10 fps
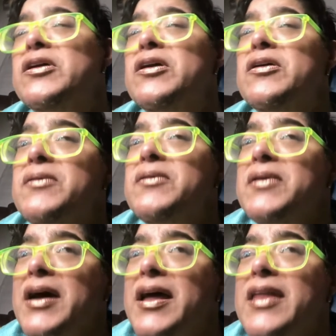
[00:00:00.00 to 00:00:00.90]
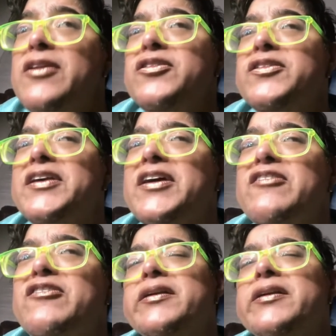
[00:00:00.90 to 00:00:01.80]
act in supportive
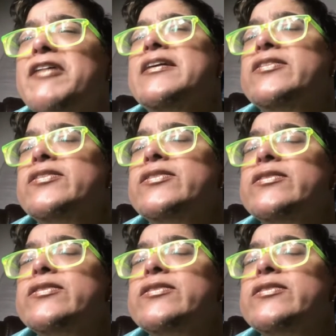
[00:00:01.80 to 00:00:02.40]
ways and